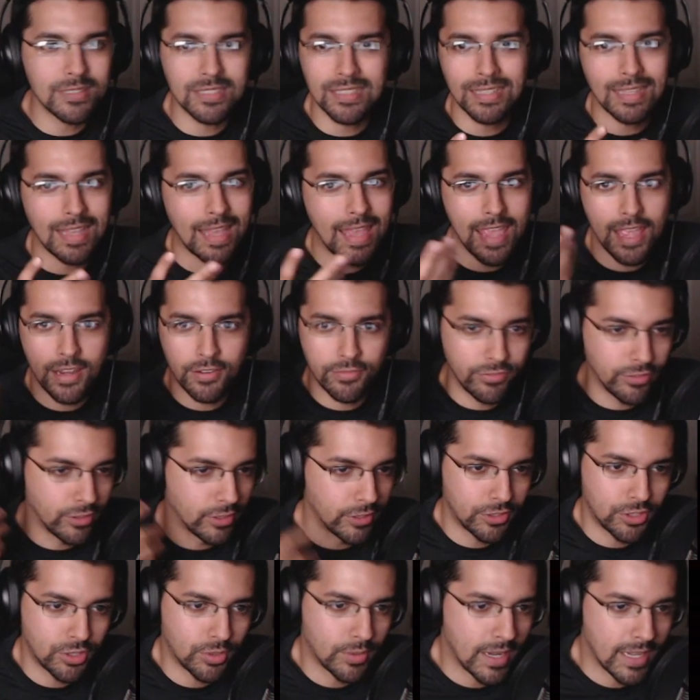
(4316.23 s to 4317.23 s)
is like a handful
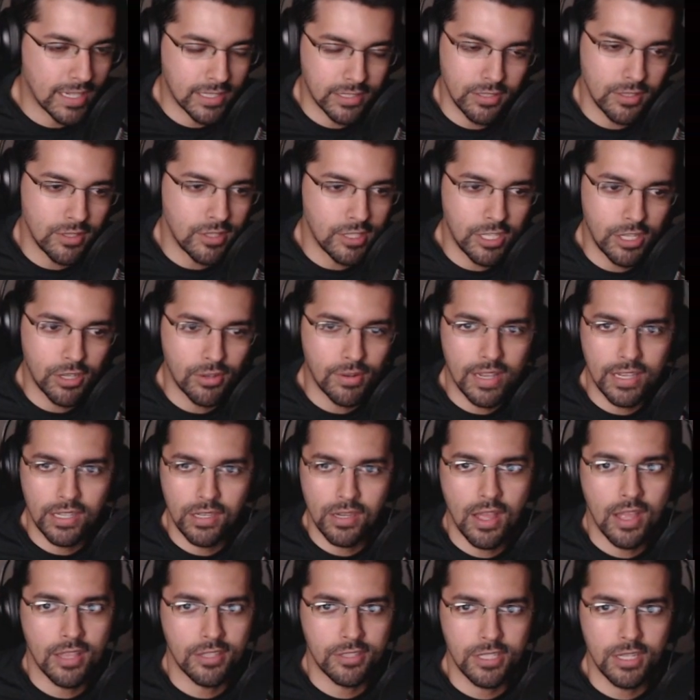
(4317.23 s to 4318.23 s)
of tracks that you hear ad
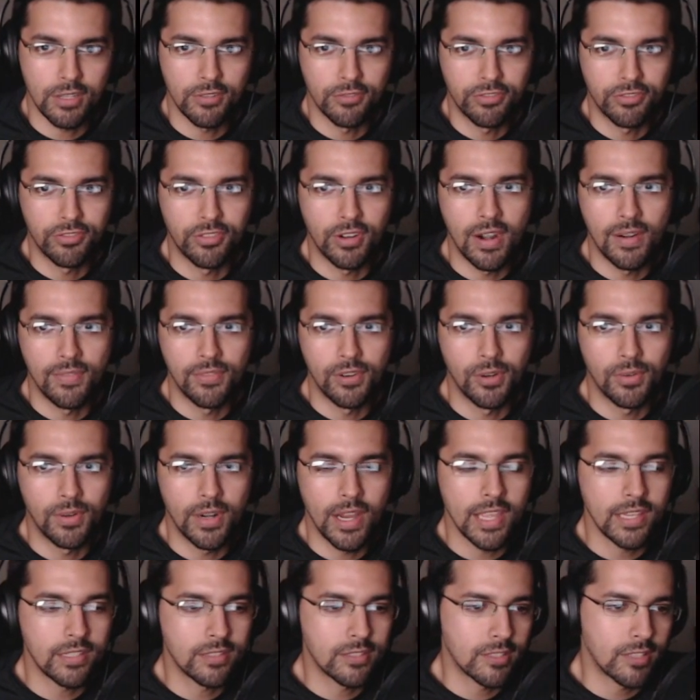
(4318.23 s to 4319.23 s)
nauseum forever, right?